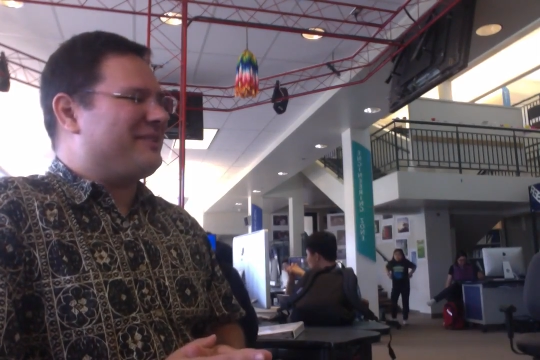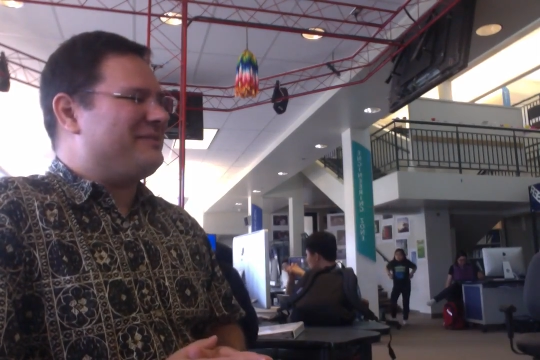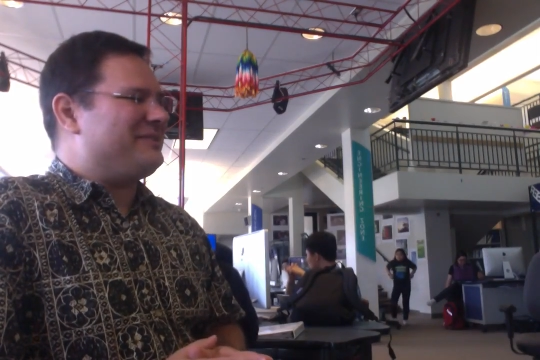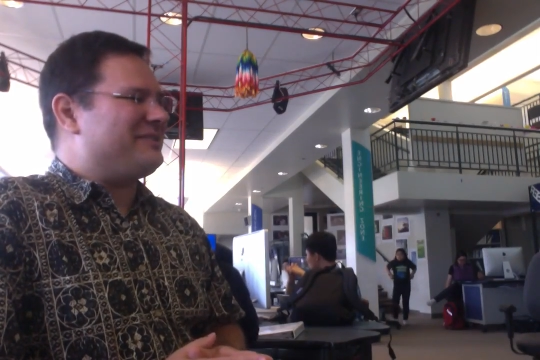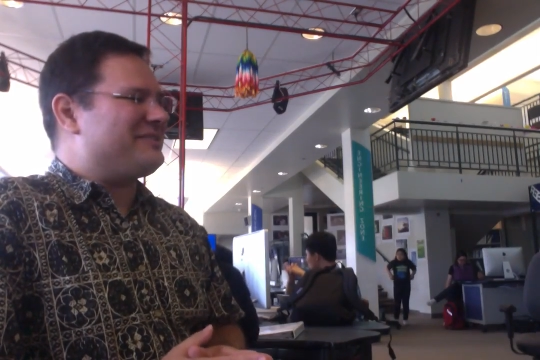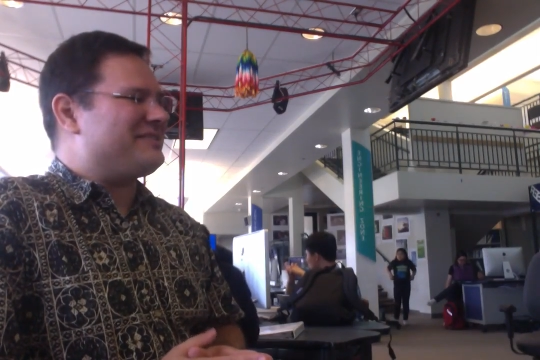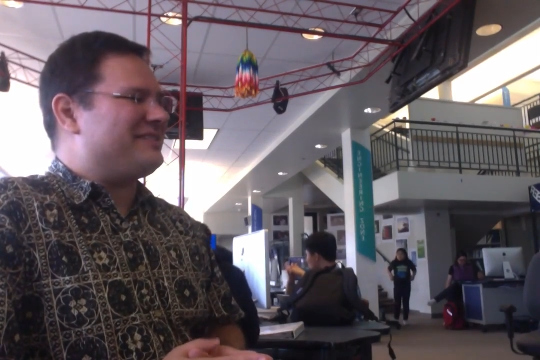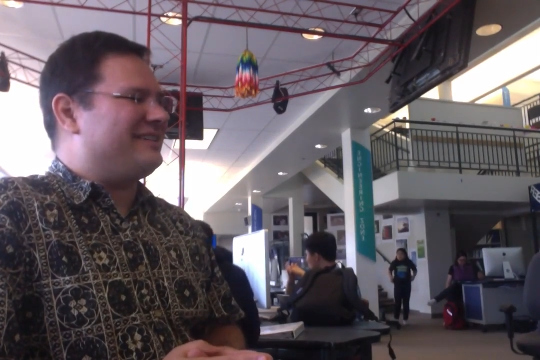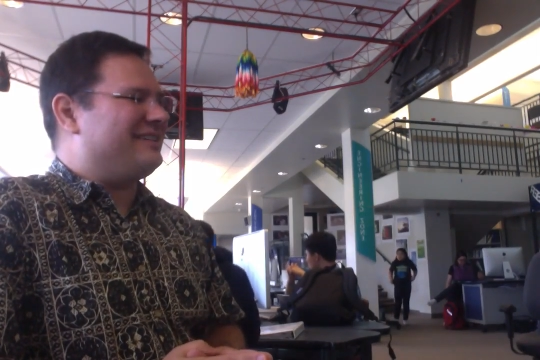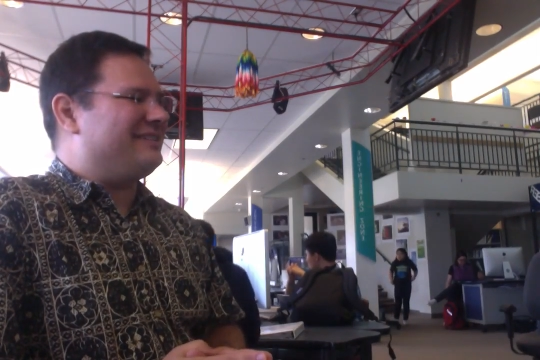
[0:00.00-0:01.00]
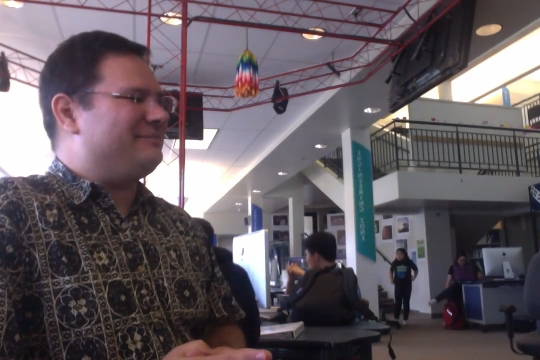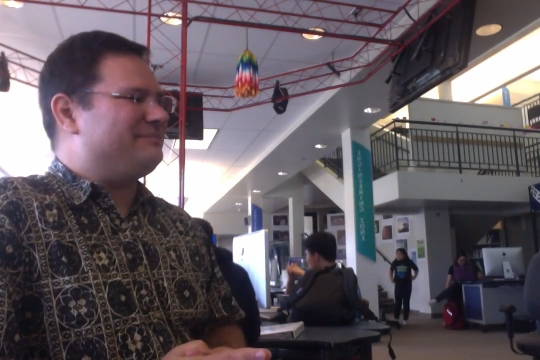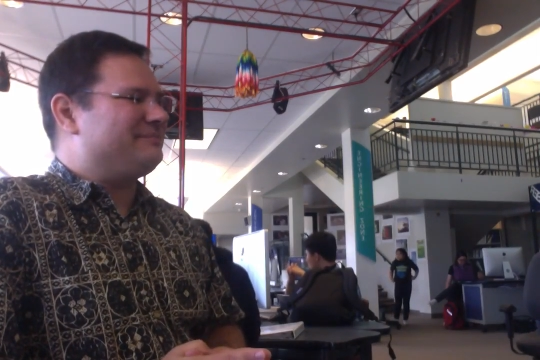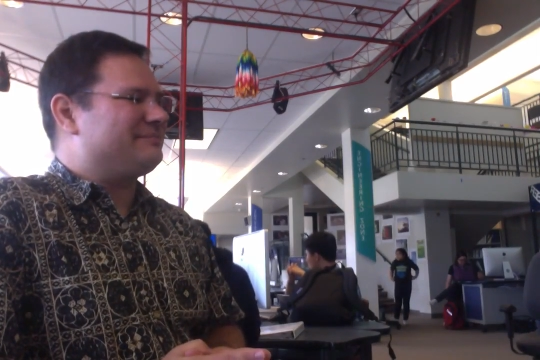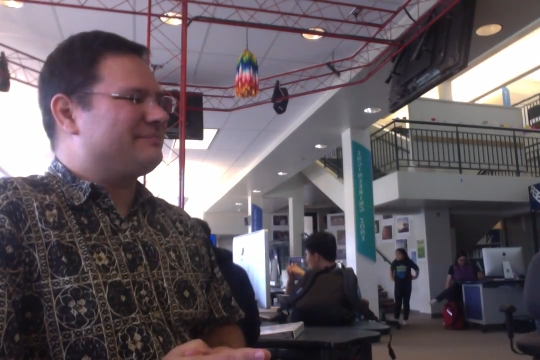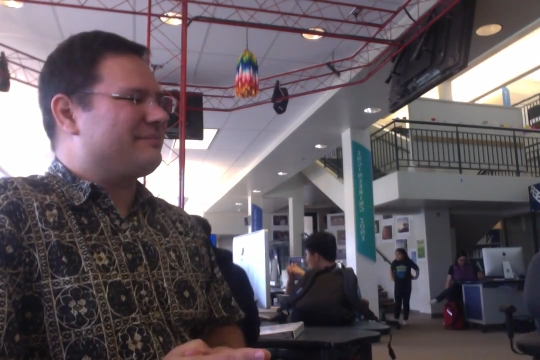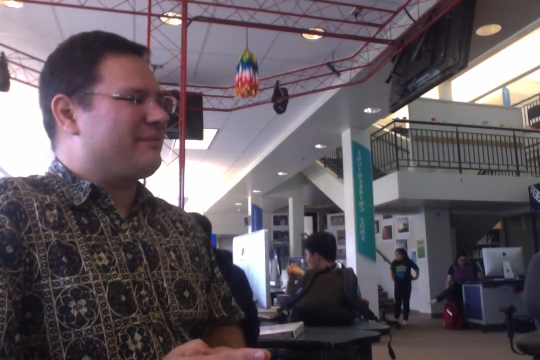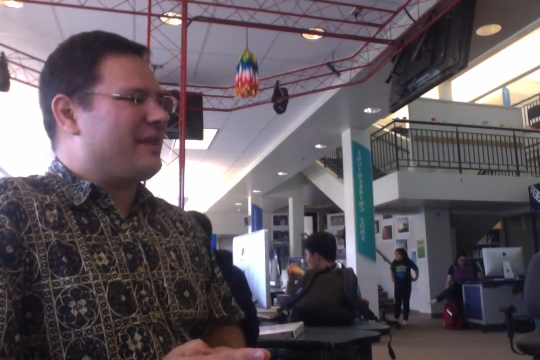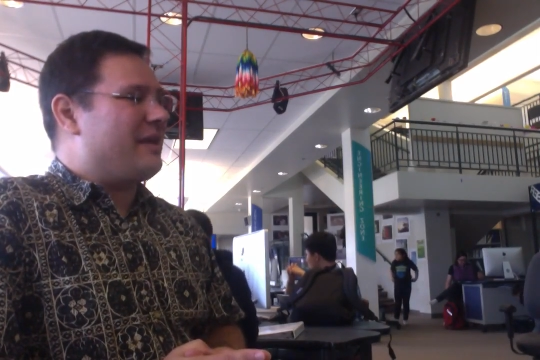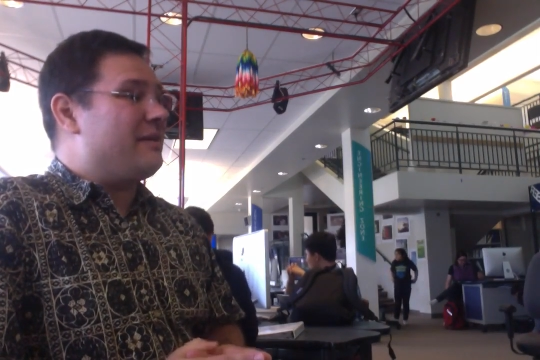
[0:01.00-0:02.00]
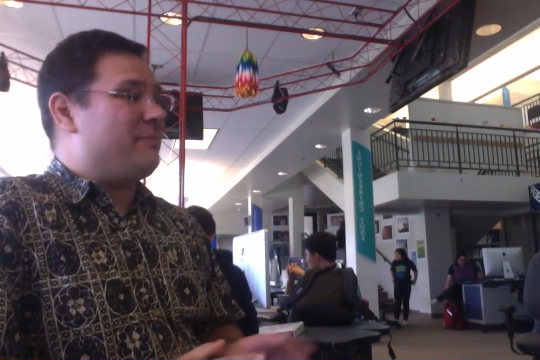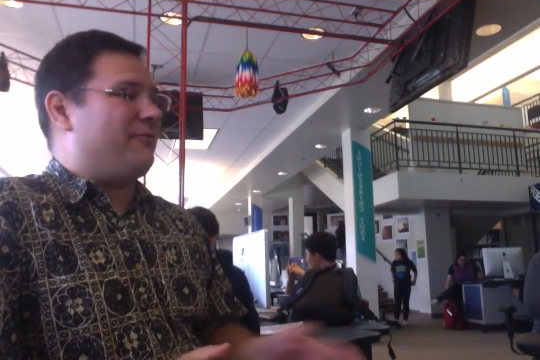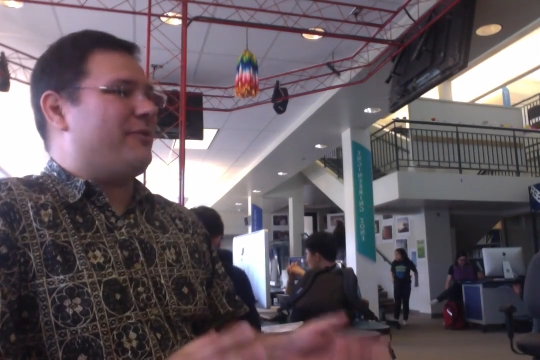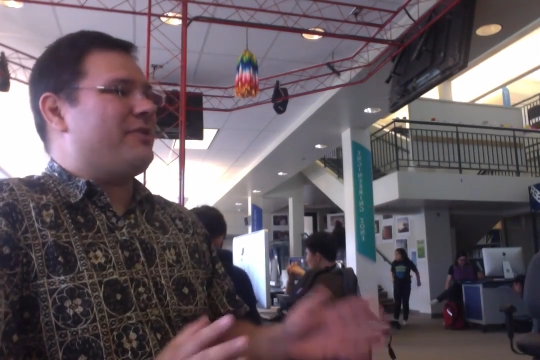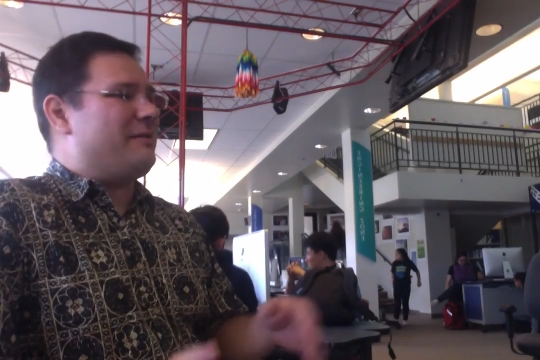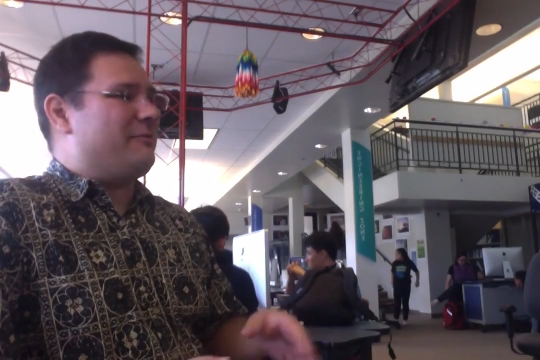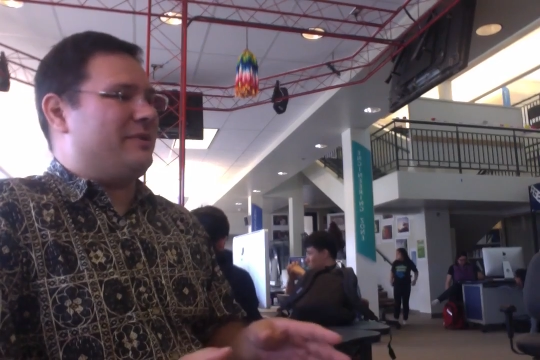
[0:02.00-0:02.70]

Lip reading: what else? Before that,